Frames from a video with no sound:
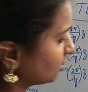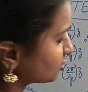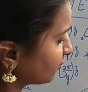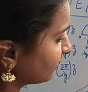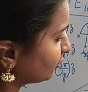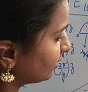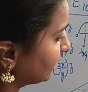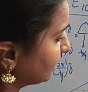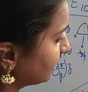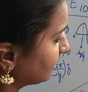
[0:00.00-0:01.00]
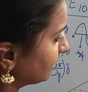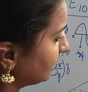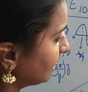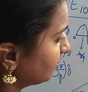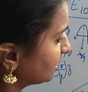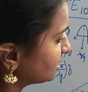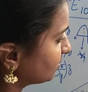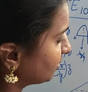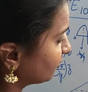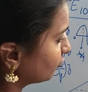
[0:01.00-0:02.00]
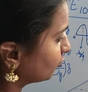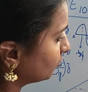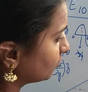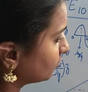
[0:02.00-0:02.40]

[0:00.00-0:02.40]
So when you take 3 lambda g by 4,